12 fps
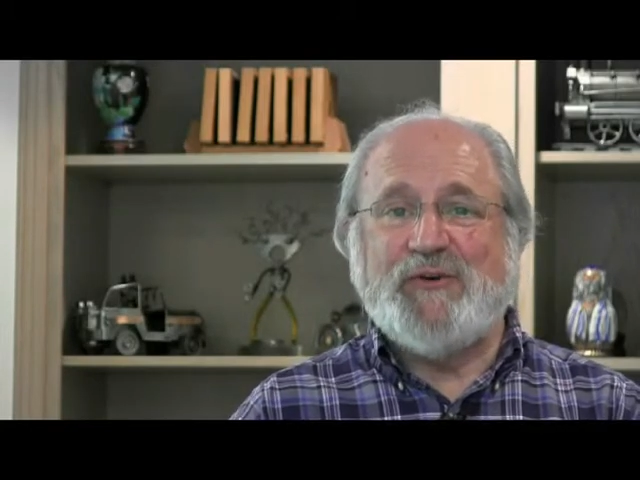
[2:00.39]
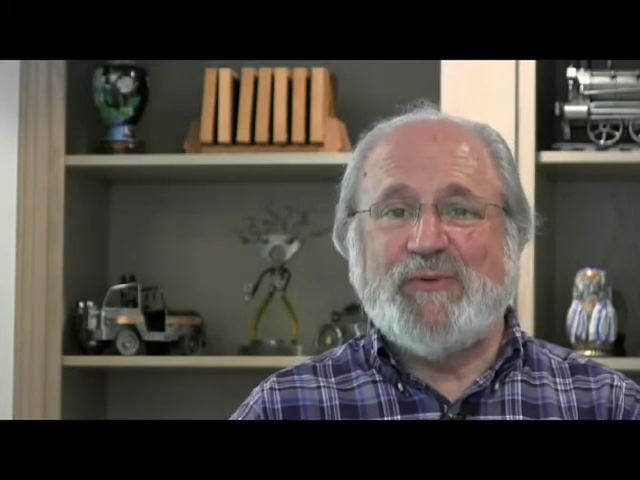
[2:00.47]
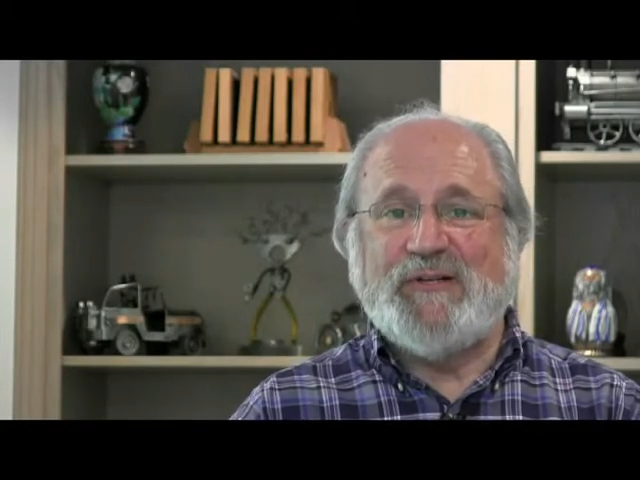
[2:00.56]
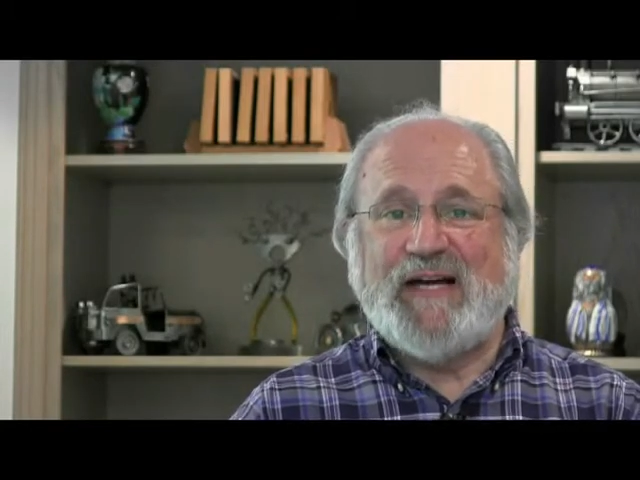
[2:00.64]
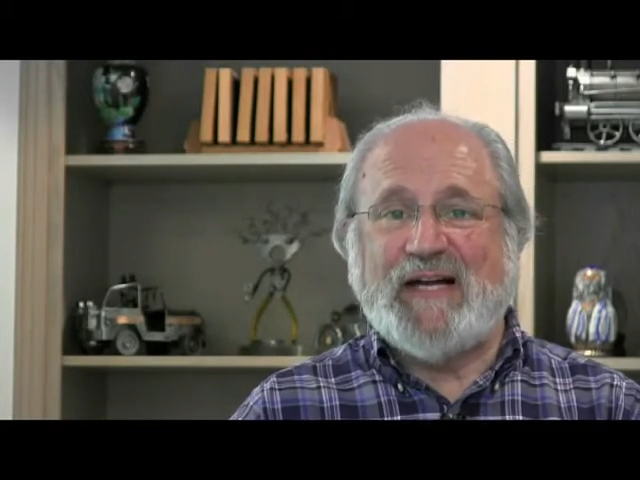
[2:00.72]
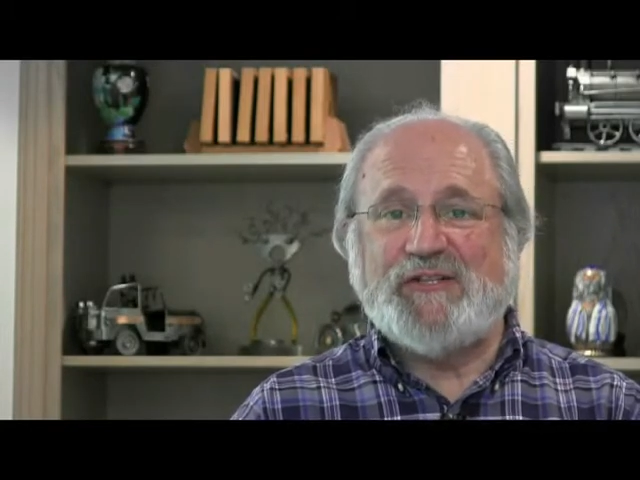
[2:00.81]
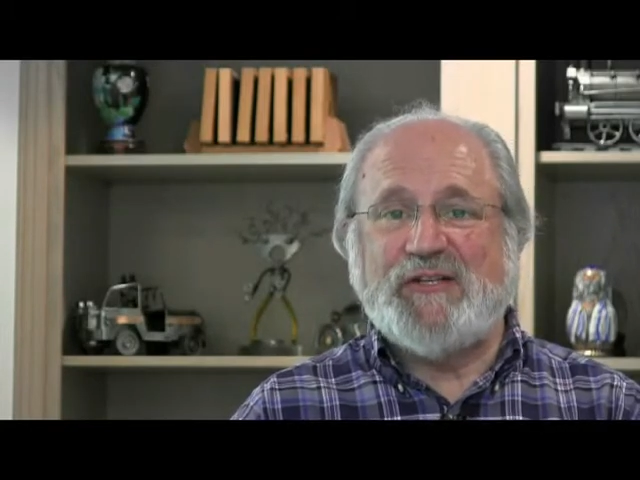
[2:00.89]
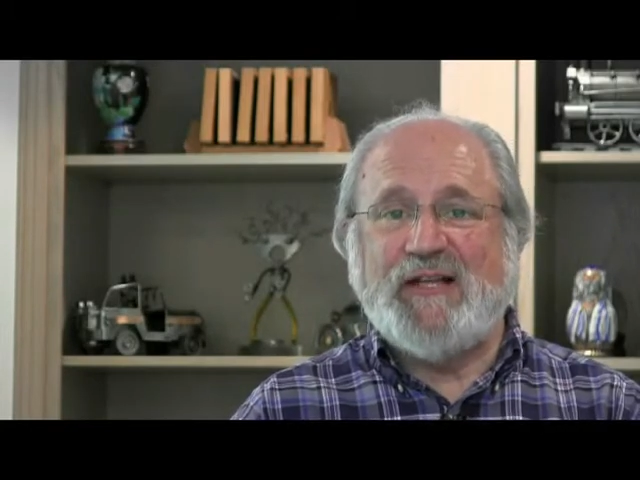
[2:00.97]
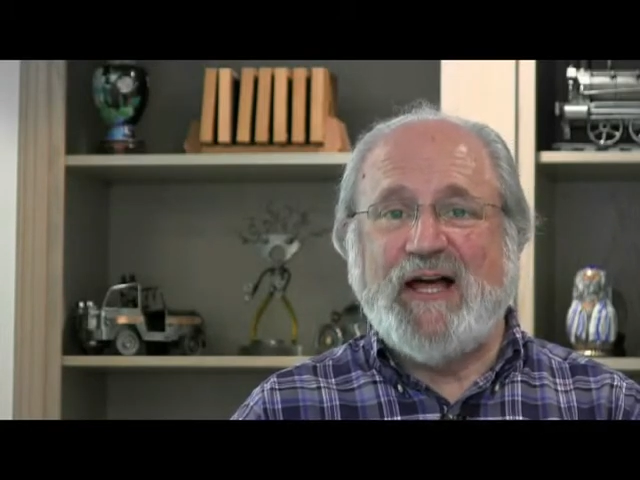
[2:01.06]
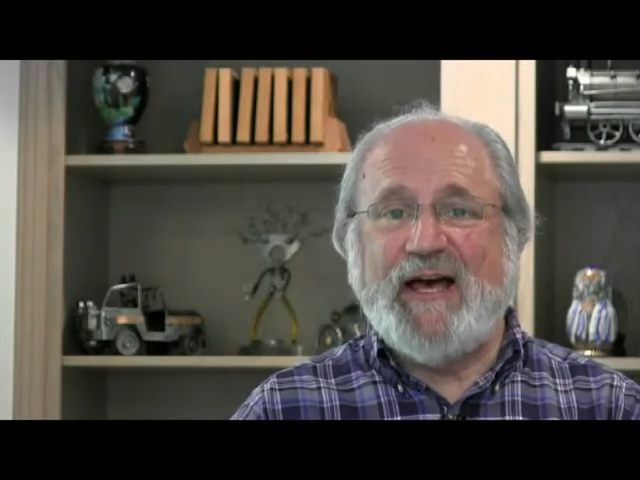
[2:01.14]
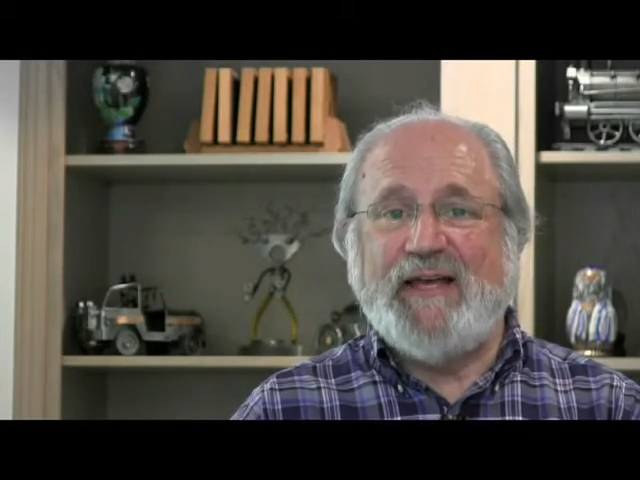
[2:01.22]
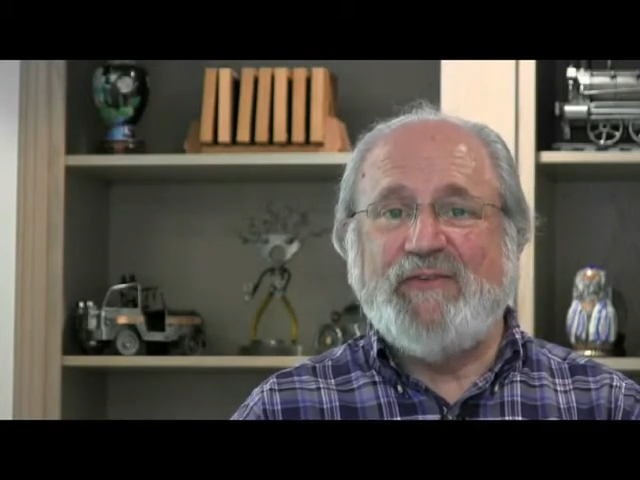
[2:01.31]
production
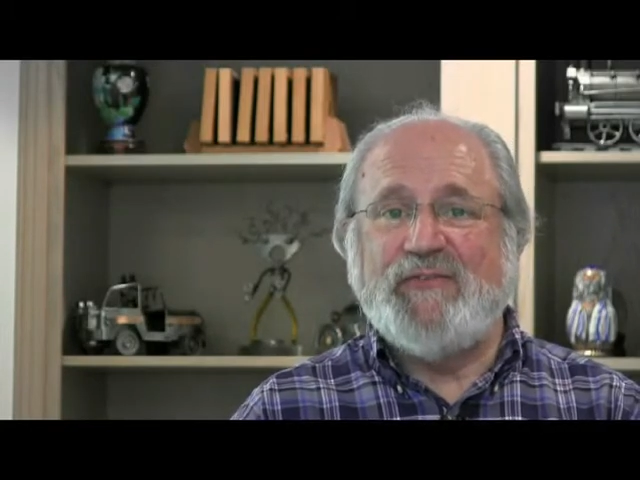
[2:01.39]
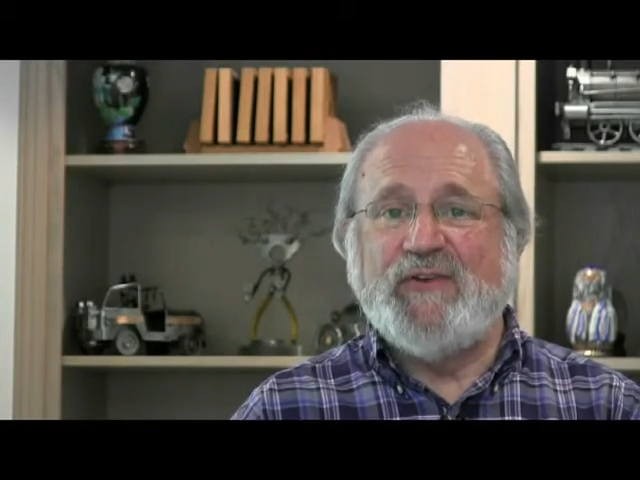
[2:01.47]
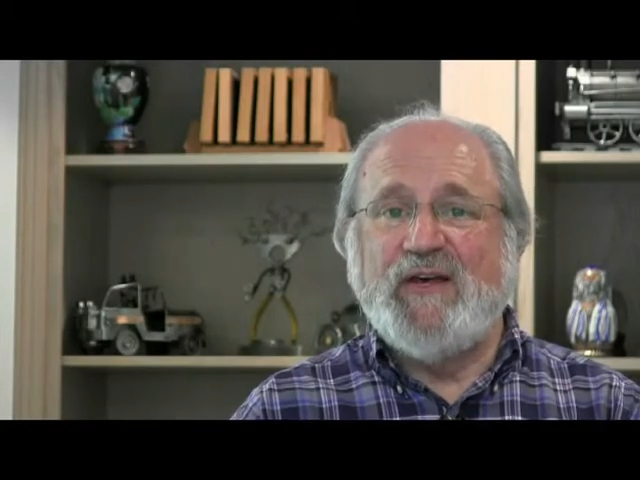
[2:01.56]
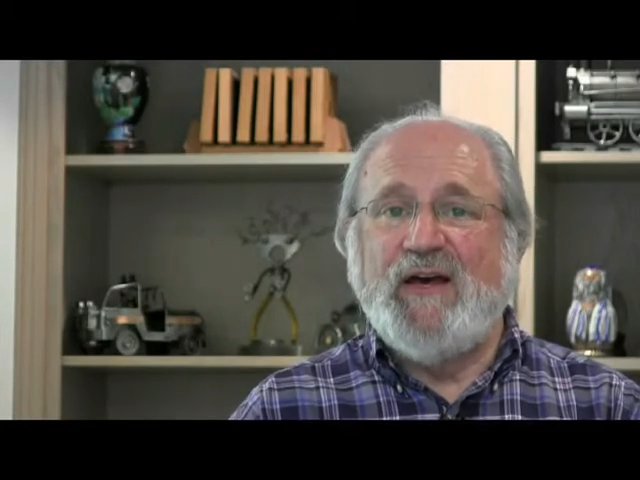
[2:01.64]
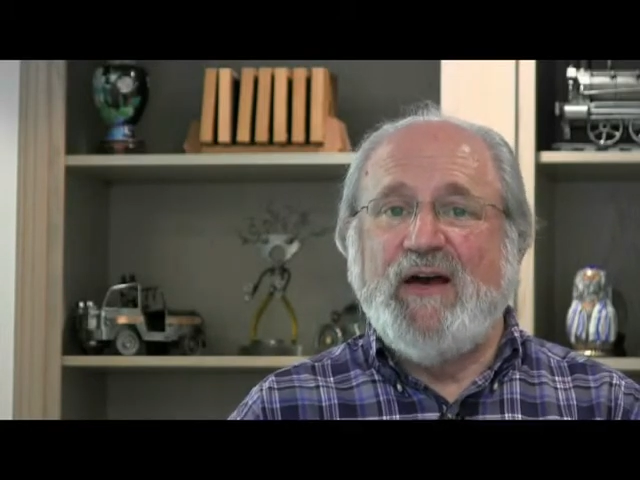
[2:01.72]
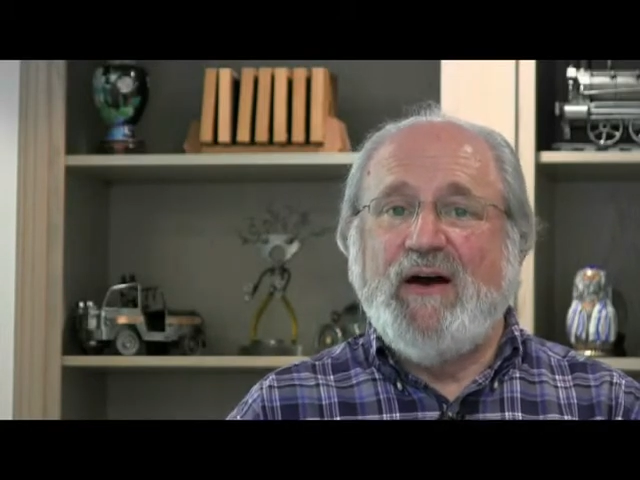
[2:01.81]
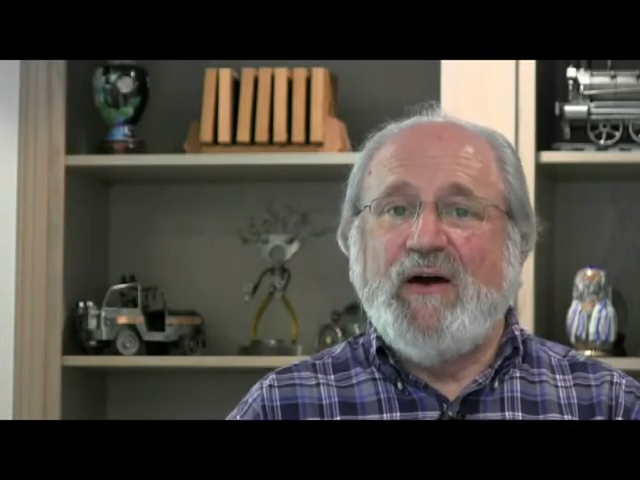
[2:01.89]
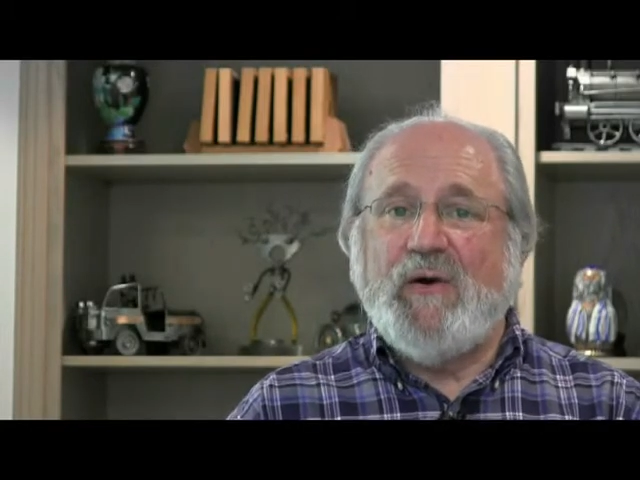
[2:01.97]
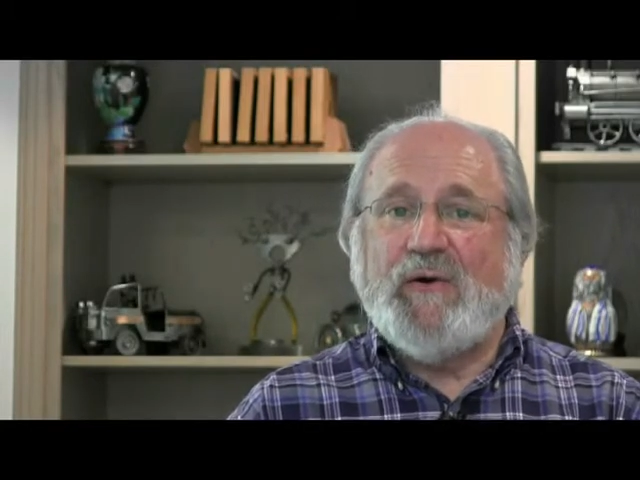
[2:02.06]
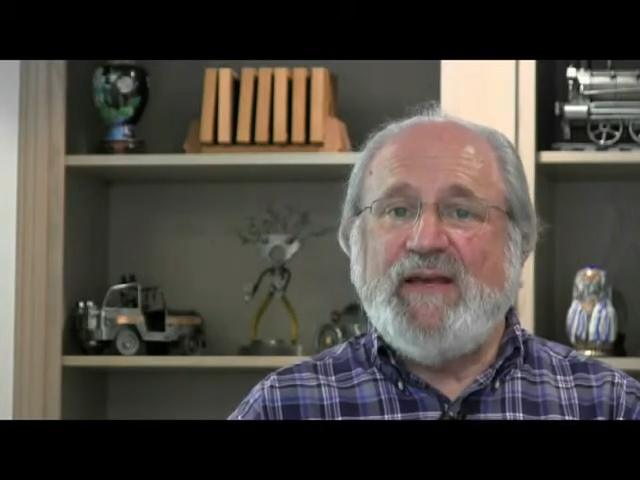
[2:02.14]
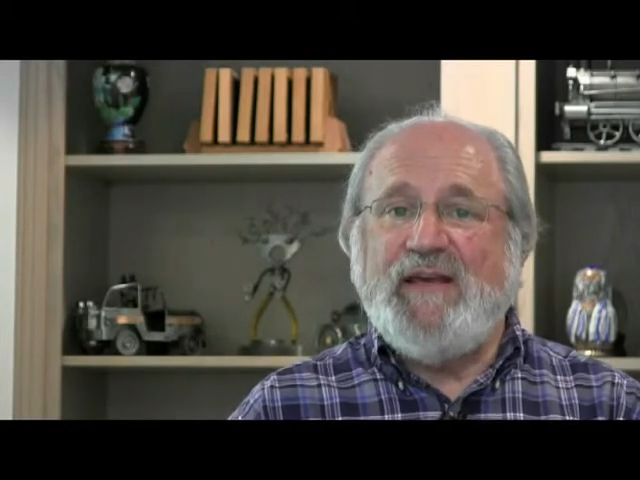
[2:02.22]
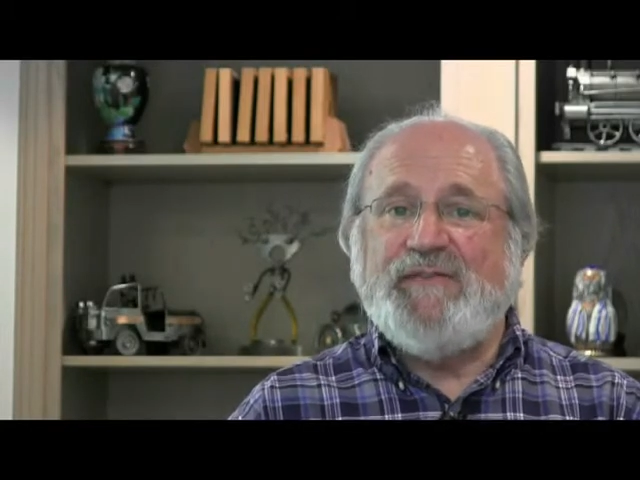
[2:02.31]
lines
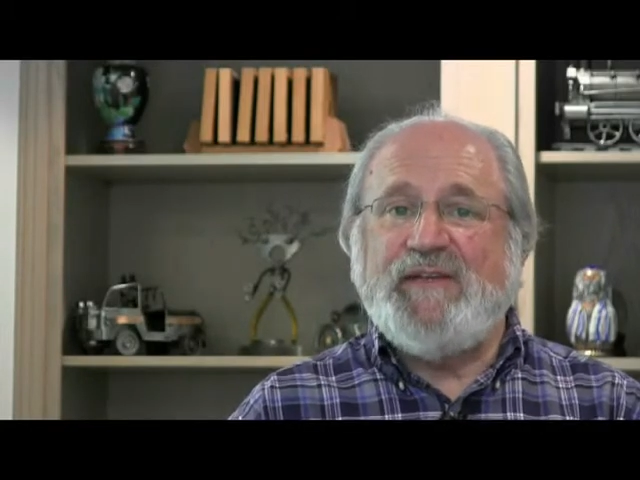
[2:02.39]
or even